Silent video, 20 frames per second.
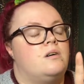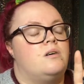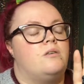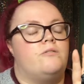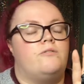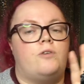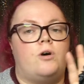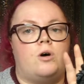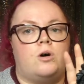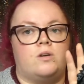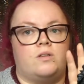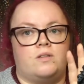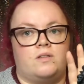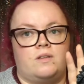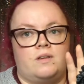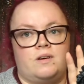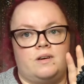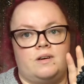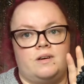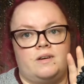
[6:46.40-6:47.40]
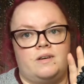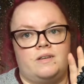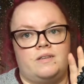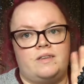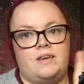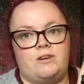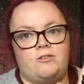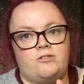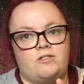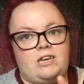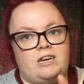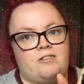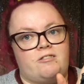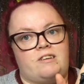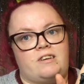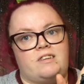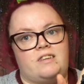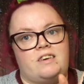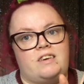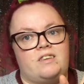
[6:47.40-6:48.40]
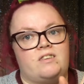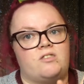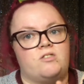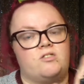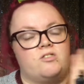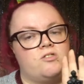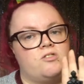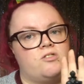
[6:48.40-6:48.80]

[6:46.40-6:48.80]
Ron tells Harry that he's got to do